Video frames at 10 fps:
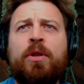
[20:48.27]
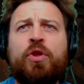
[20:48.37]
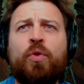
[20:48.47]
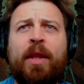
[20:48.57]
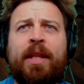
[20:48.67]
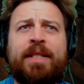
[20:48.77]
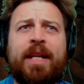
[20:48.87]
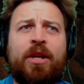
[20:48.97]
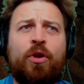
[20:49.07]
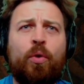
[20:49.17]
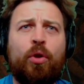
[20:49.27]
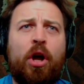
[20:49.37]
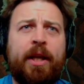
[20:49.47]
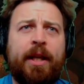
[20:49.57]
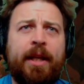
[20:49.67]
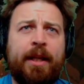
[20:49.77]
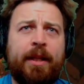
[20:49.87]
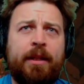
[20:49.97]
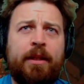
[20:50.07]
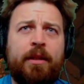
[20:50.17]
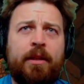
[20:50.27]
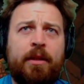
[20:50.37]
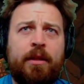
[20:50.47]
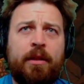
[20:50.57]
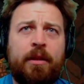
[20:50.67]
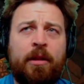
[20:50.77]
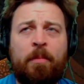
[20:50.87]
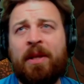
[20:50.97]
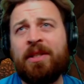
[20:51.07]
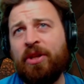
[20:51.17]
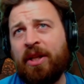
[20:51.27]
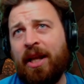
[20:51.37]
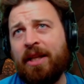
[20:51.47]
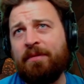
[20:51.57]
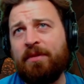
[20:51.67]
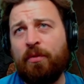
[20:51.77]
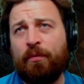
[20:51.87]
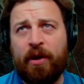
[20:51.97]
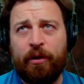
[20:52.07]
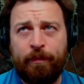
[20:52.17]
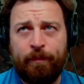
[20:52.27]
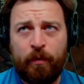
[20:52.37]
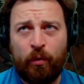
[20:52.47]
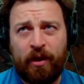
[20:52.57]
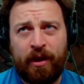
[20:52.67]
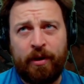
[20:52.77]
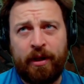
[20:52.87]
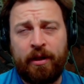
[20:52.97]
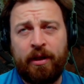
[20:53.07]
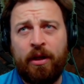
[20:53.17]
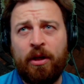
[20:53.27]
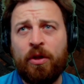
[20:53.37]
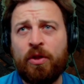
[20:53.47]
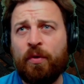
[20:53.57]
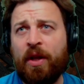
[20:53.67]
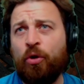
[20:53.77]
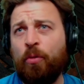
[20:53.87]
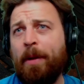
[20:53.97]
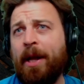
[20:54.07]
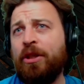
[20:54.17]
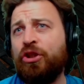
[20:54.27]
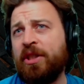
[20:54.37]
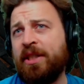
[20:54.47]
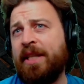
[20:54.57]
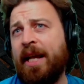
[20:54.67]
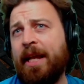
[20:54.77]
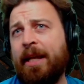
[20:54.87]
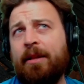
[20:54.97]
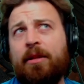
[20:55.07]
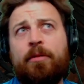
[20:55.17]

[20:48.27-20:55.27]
So at least I can go lock it in. Depends on the class, if it's your fighter or cleric, so that your mage doesn't get hit.